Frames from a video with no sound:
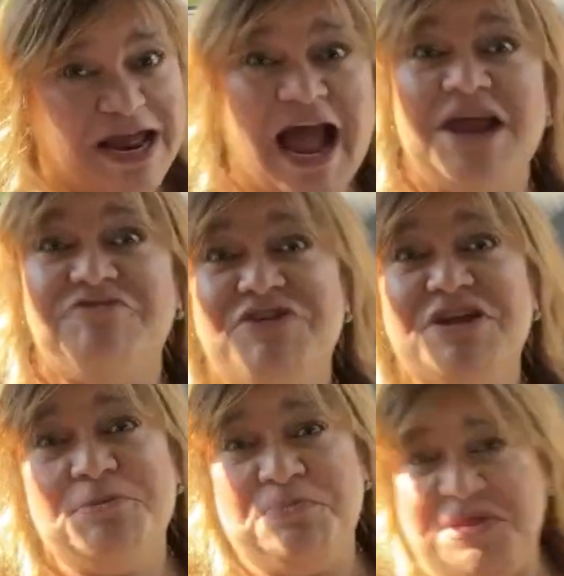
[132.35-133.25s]
I'd
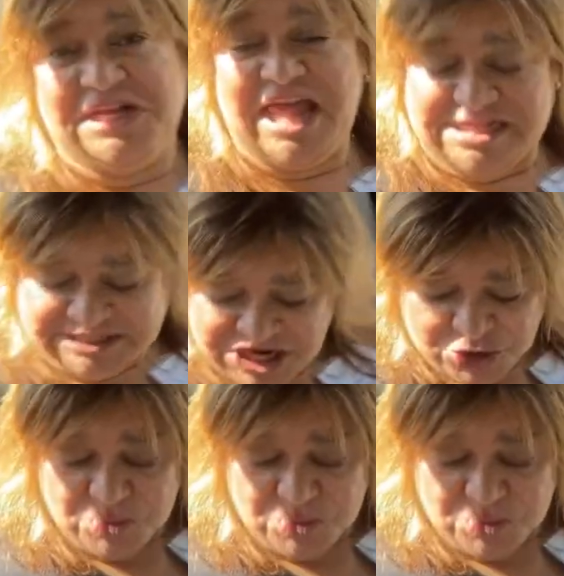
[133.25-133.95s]
really be a class air